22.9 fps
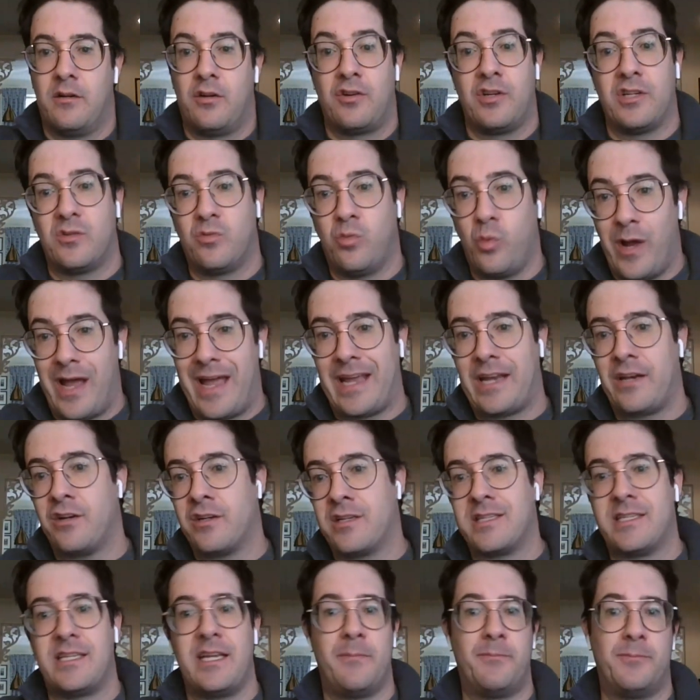Chris Wagner
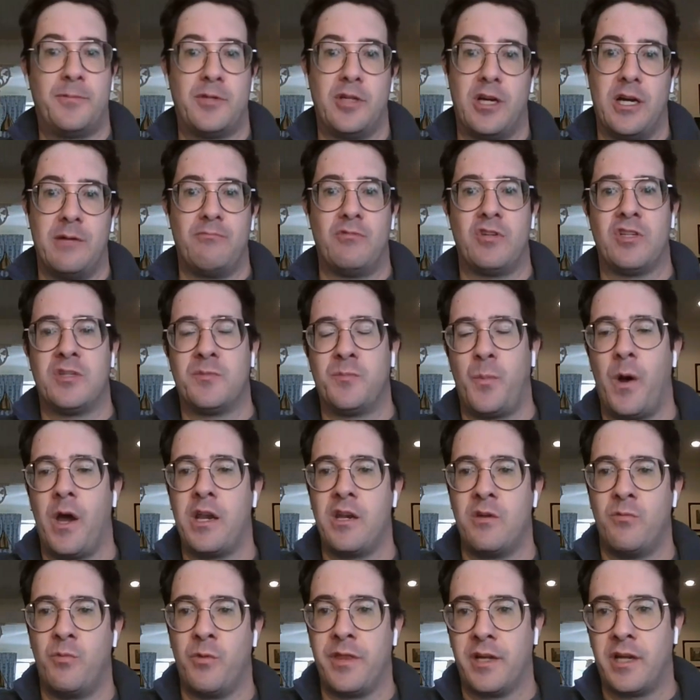stepped up,
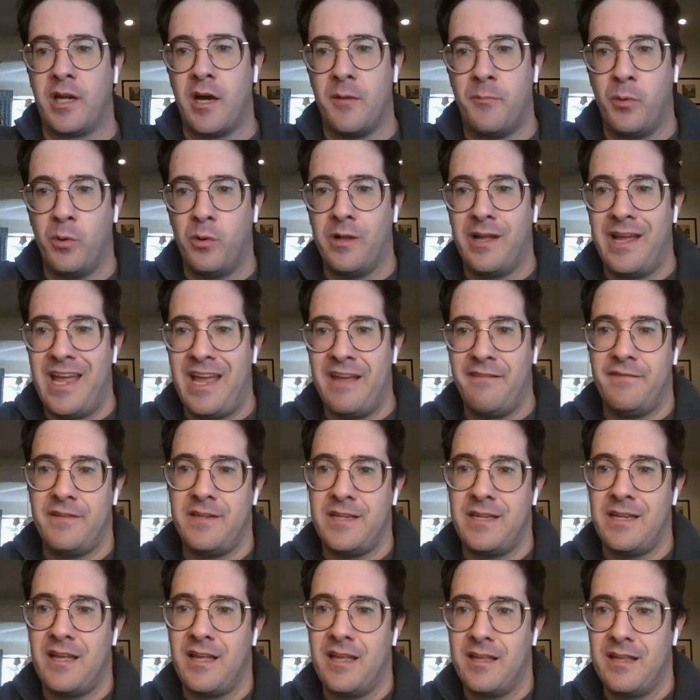responded with a couple
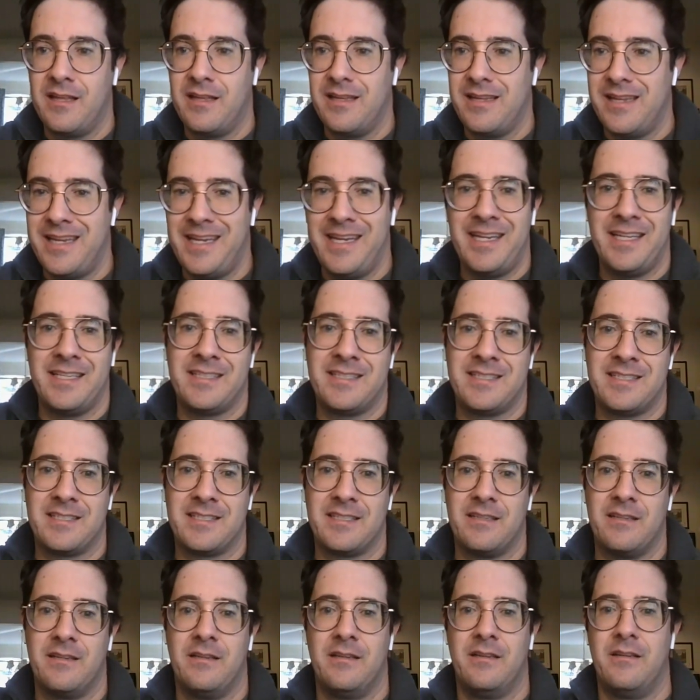heavy hits,
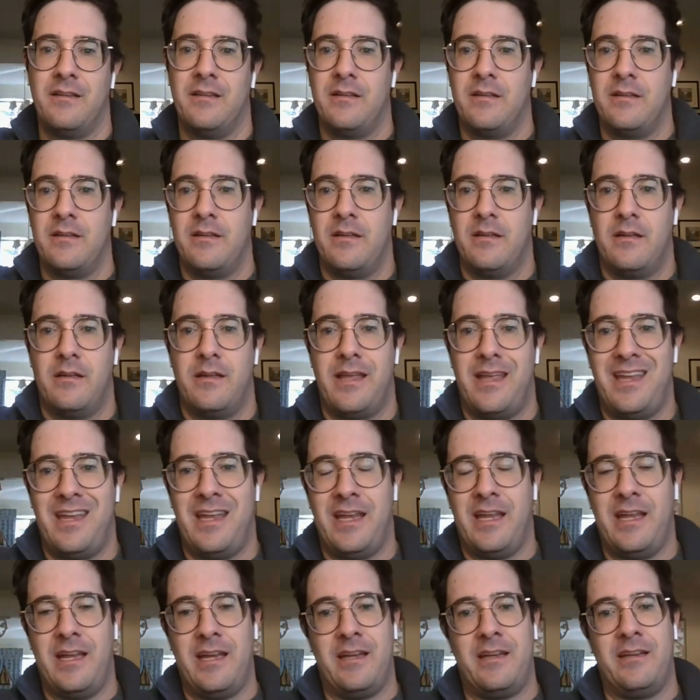
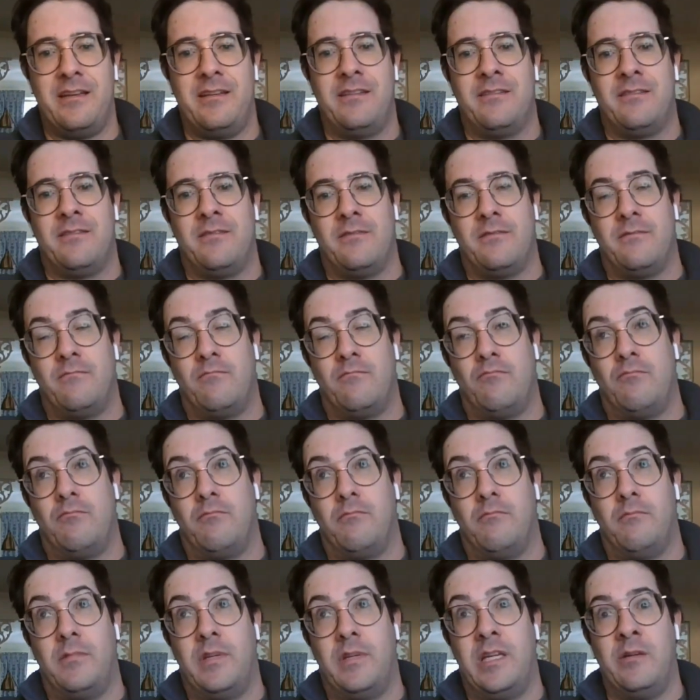and
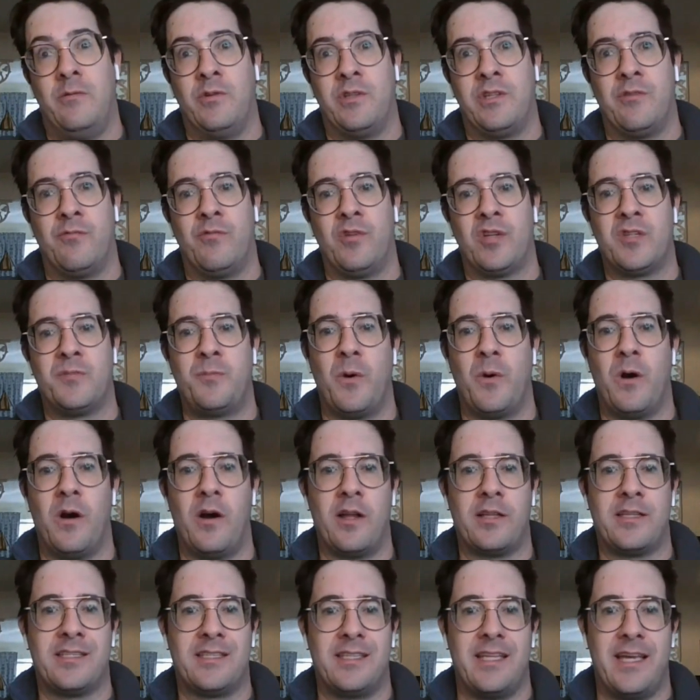it was a
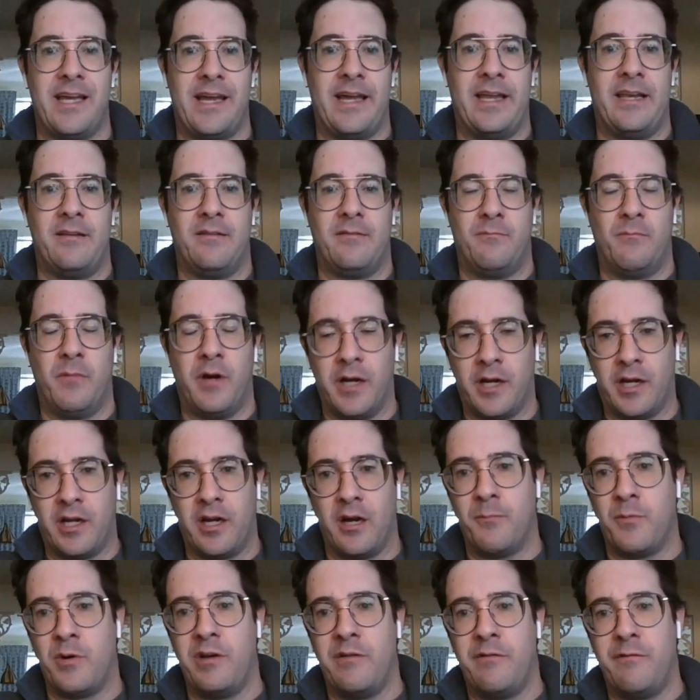response that
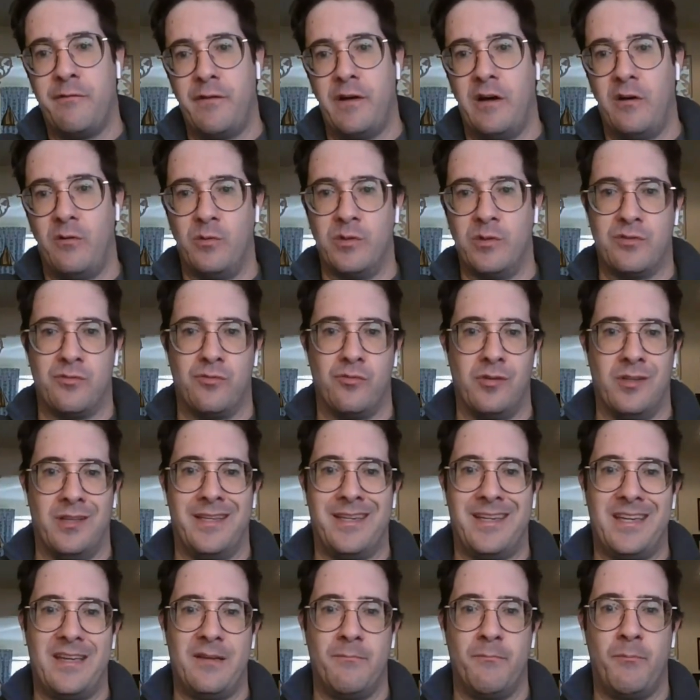Montgomery felt was
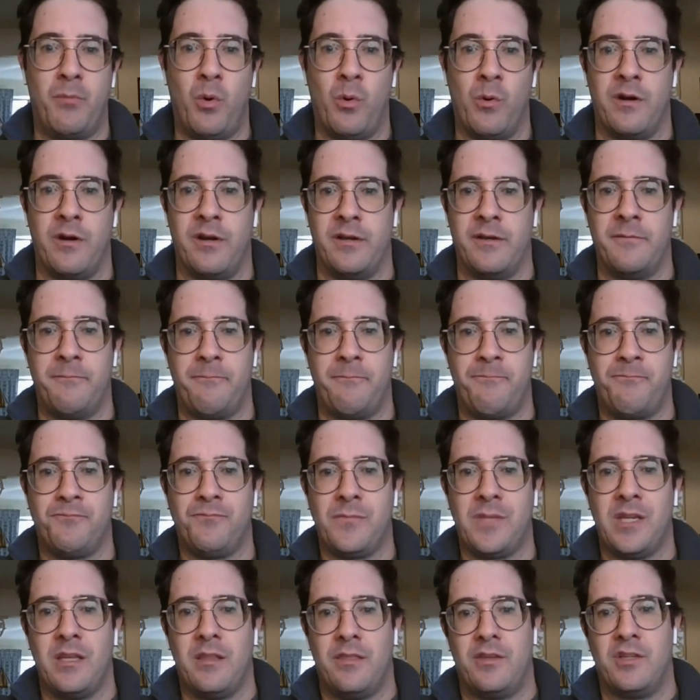really important.
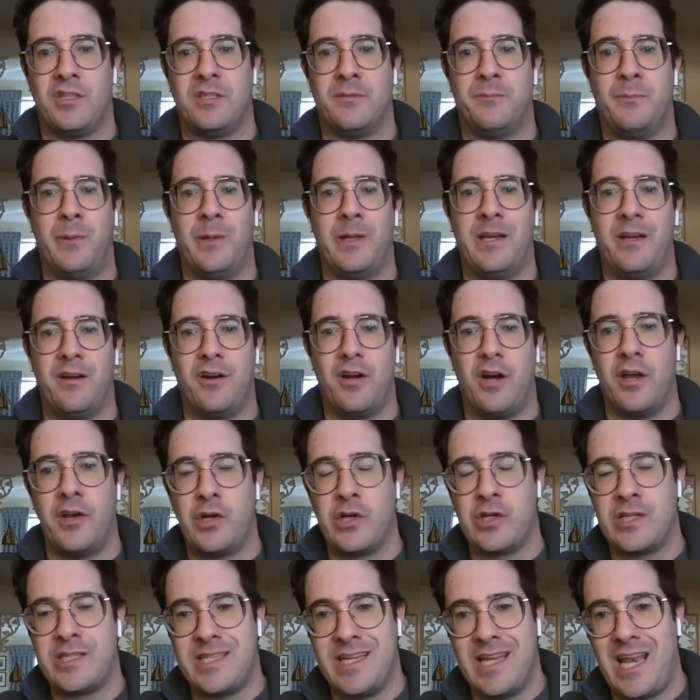There's a player
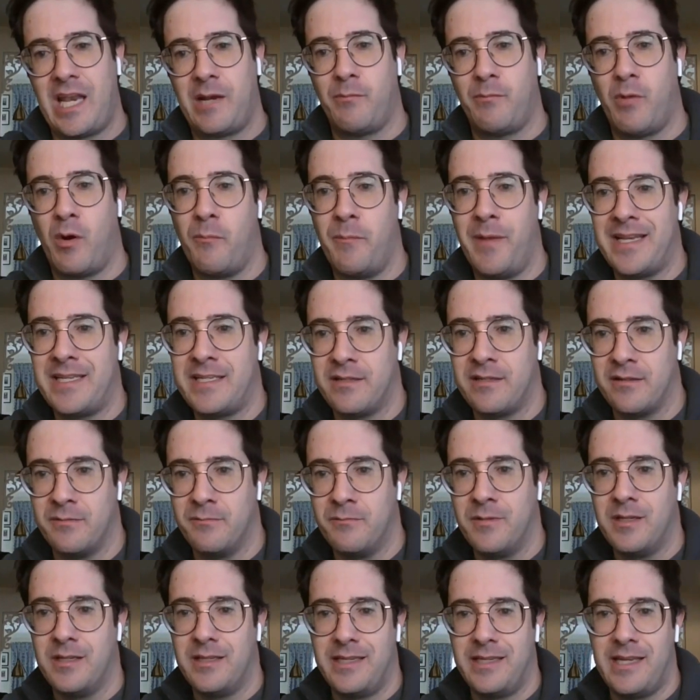understanding
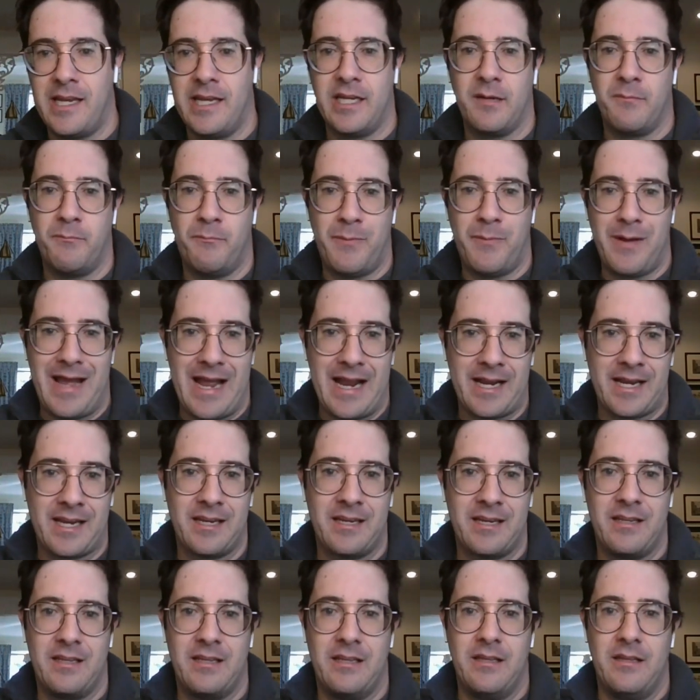momentum, getting it
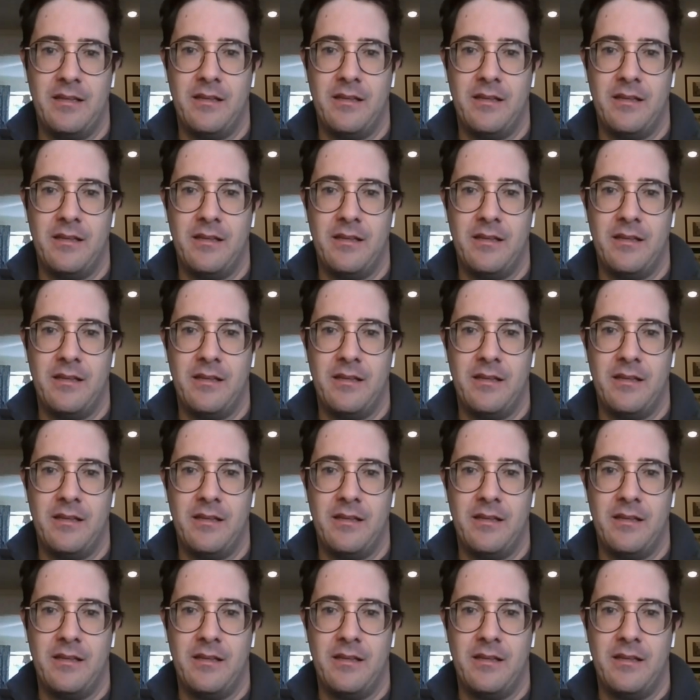back.